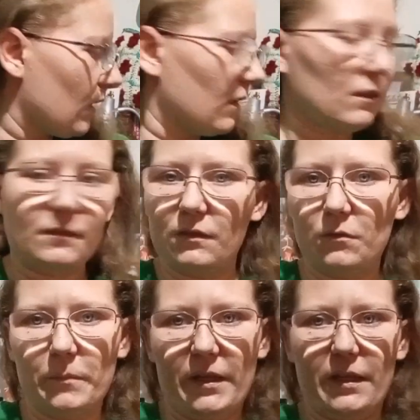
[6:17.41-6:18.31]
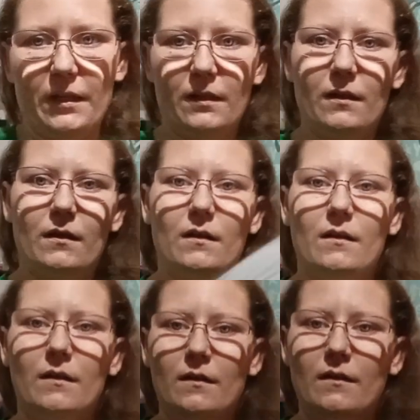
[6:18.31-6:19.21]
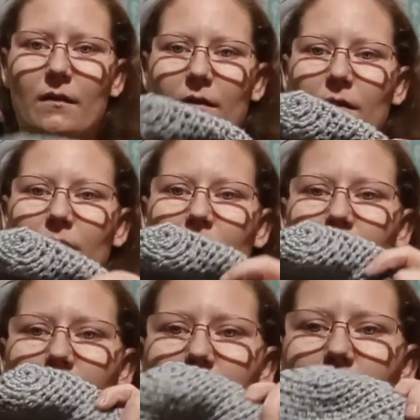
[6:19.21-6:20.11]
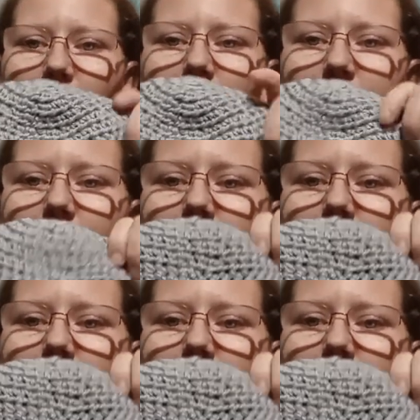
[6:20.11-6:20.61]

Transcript: also made this hat.